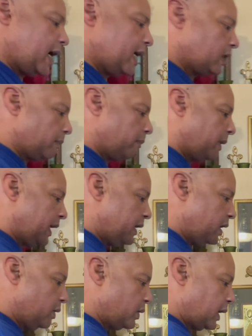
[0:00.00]
had to pin
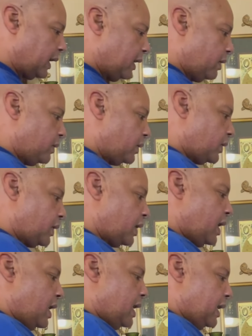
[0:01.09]
those kilts,
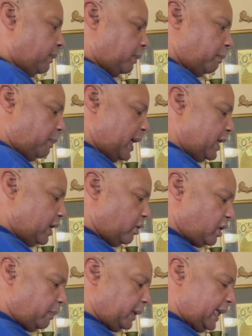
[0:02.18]
pin
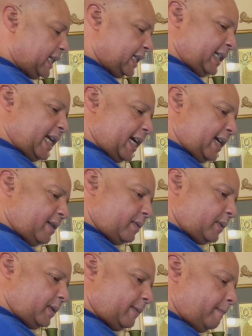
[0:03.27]
those pleats
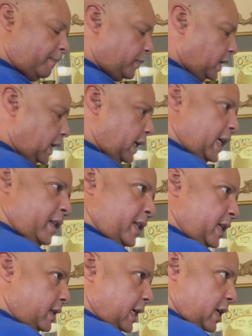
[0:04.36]
down, and
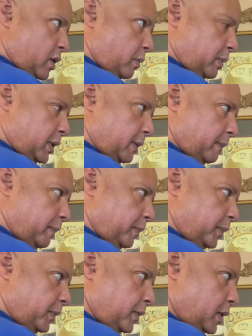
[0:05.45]
this helped.
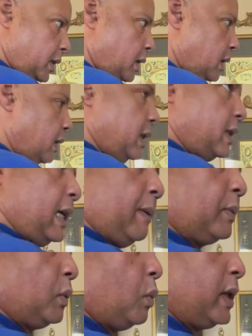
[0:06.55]
This
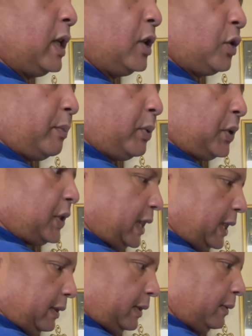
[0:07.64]
helped 100%.
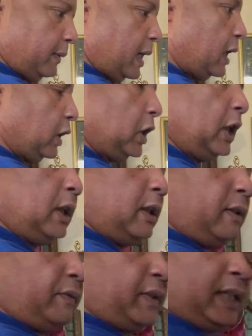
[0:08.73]
I
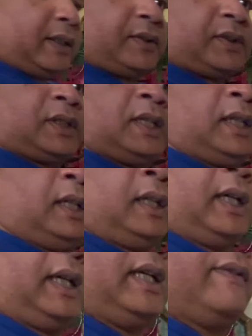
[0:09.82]
love this.
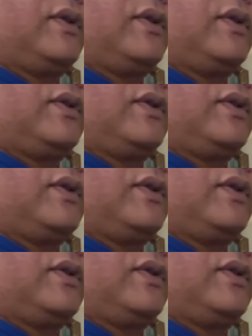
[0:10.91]
And